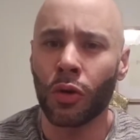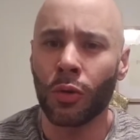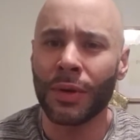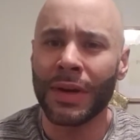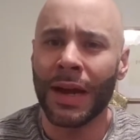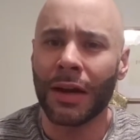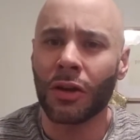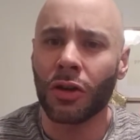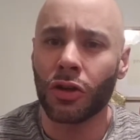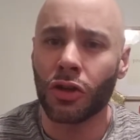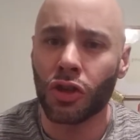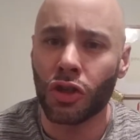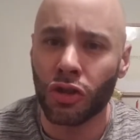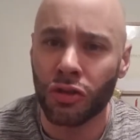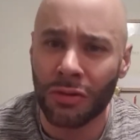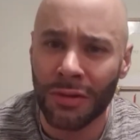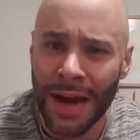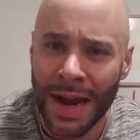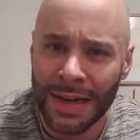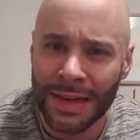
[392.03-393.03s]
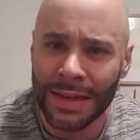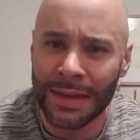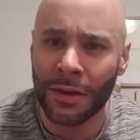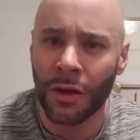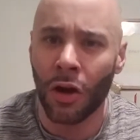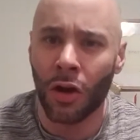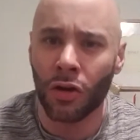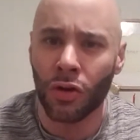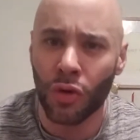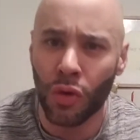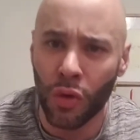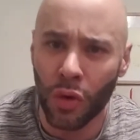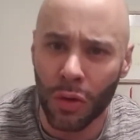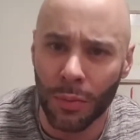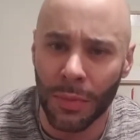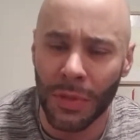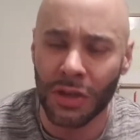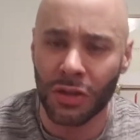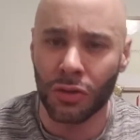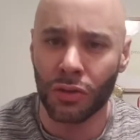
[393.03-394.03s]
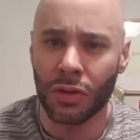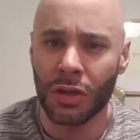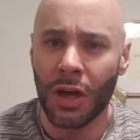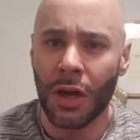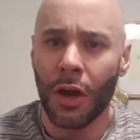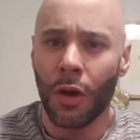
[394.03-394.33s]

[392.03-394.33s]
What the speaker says: we're not contracting our core muscles.